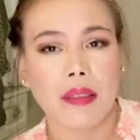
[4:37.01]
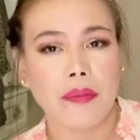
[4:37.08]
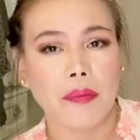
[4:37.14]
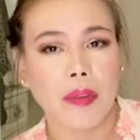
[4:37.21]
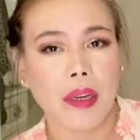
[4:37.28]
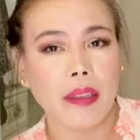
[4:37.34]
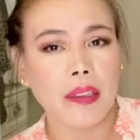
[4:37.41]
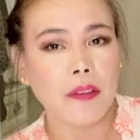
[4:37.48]

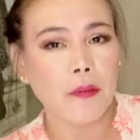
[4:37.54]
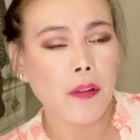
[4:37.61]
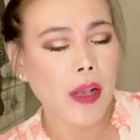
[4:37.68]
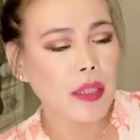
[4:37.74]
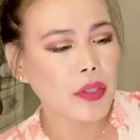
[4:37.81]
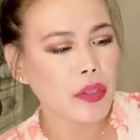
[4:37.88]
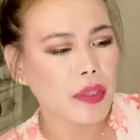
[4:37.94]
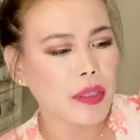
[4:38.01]
very
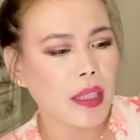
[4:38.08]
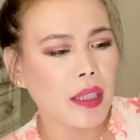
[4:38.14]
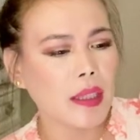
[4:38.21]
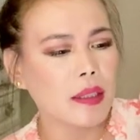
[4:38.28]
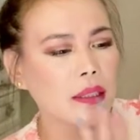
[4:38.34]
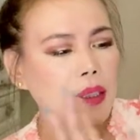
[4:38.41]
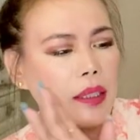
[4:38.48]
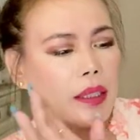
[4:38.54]

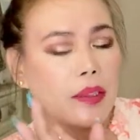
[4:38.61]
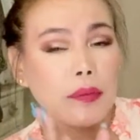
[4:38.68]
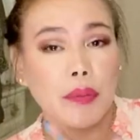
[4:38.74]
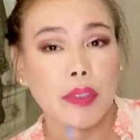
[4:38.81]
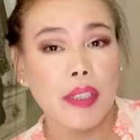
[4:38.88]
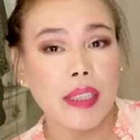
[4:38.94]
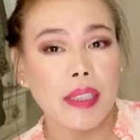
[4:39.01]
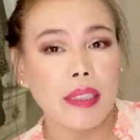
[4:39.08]
functional,
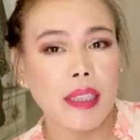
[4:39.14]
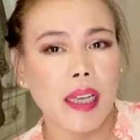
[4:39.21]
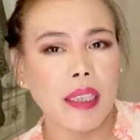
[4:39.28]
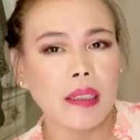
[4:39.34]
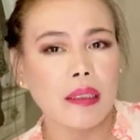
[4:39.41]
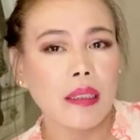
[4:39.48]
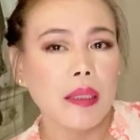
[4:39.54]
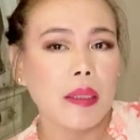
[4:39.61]

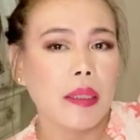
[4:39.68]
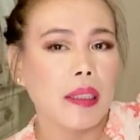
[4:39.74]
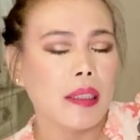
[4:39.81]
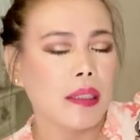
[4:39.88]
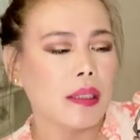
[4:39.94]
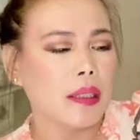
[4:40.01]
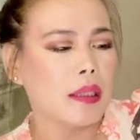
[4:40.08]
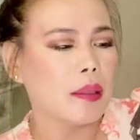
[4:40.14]
versatile
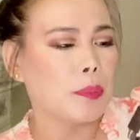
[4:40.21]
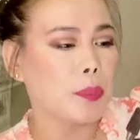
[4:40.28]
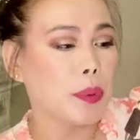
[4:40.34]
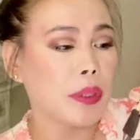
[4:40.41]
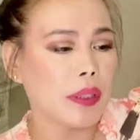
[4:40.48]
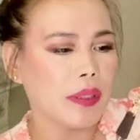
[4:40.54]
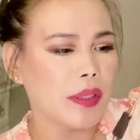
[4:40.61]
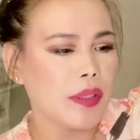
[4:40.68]

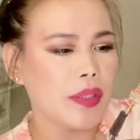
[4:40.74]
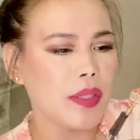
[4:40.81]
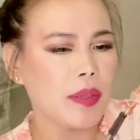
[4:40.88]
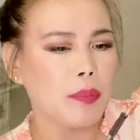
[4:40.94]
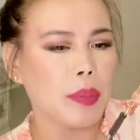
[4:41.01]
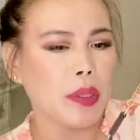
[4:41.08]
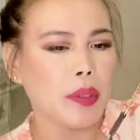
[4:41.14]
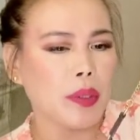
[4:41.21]
purse,
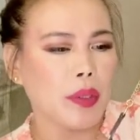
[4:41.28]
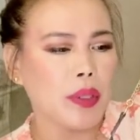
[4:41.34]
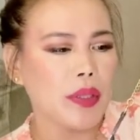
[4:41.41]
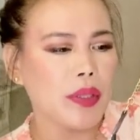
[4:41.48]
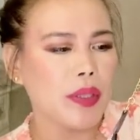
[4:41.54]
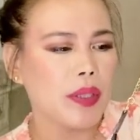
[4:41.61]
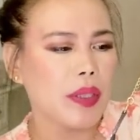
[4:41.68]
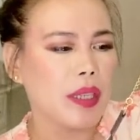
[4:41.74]

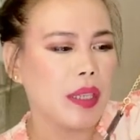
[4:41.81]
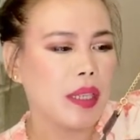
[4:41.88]
because,